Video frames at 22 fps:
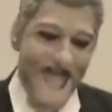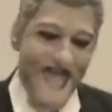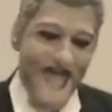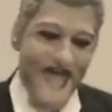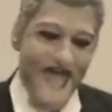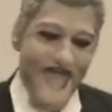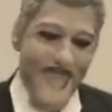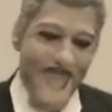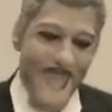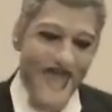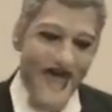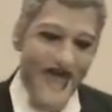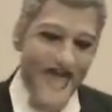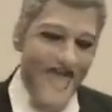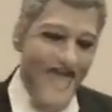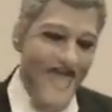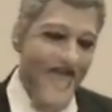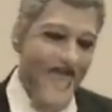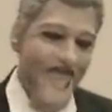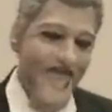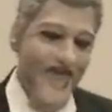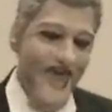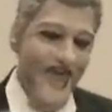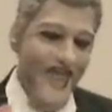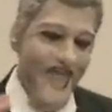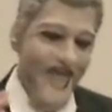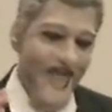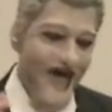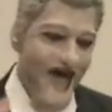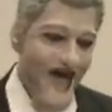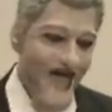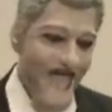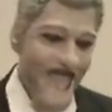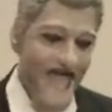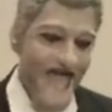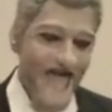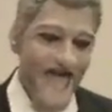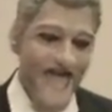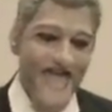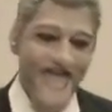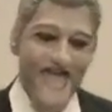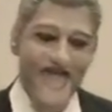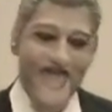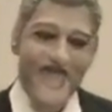The embrace of Obama
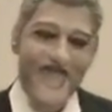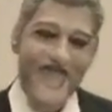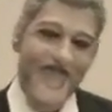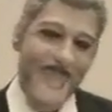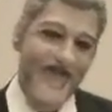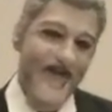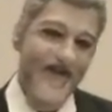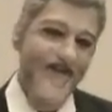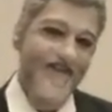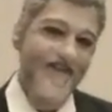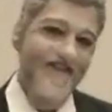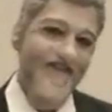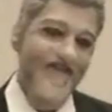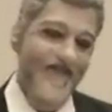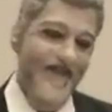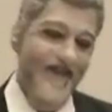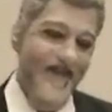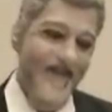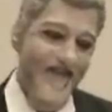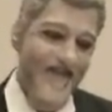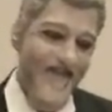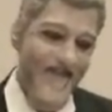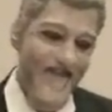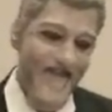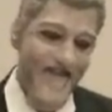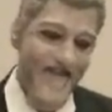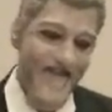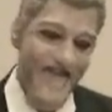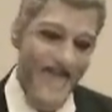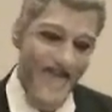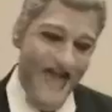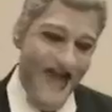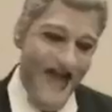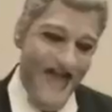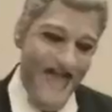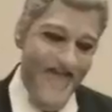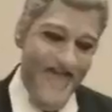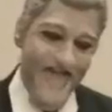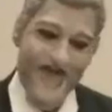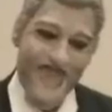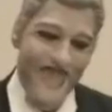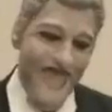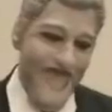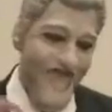is an embrace of his
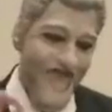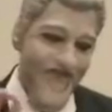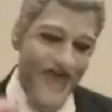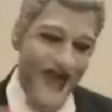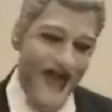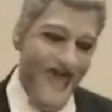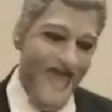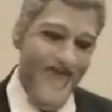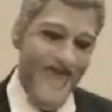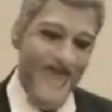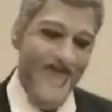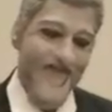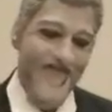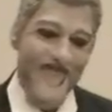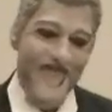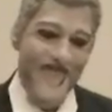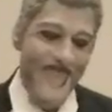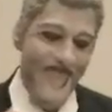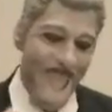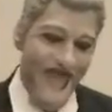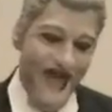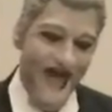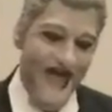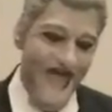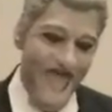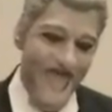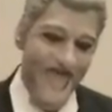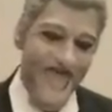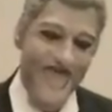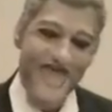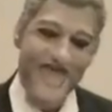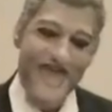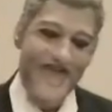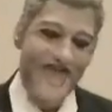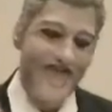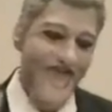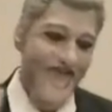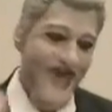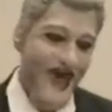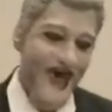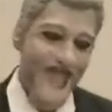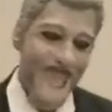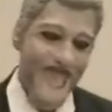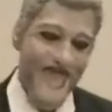success, a rejection of the failures that
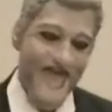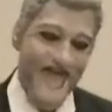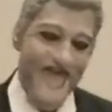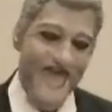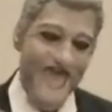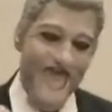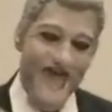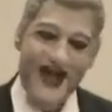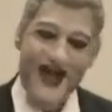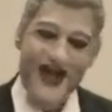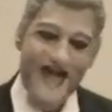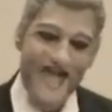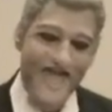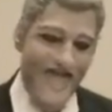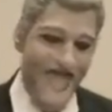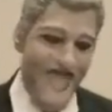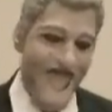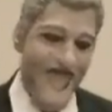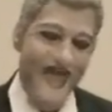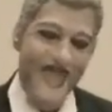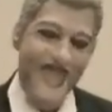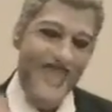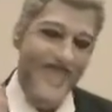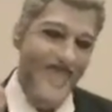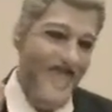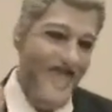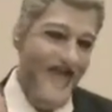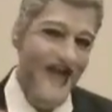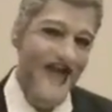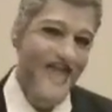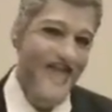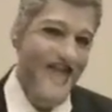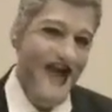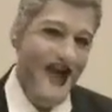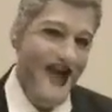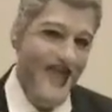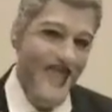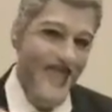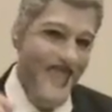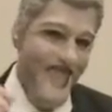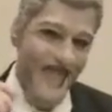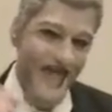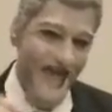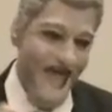Sharpton and Jackson represent
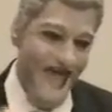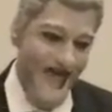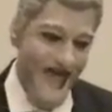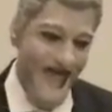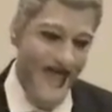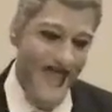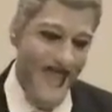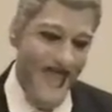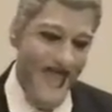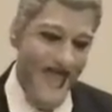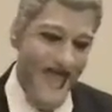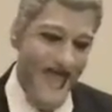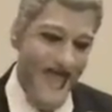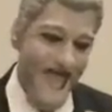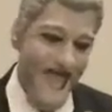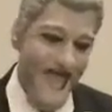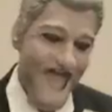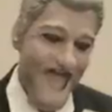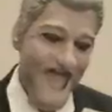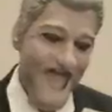and feed on.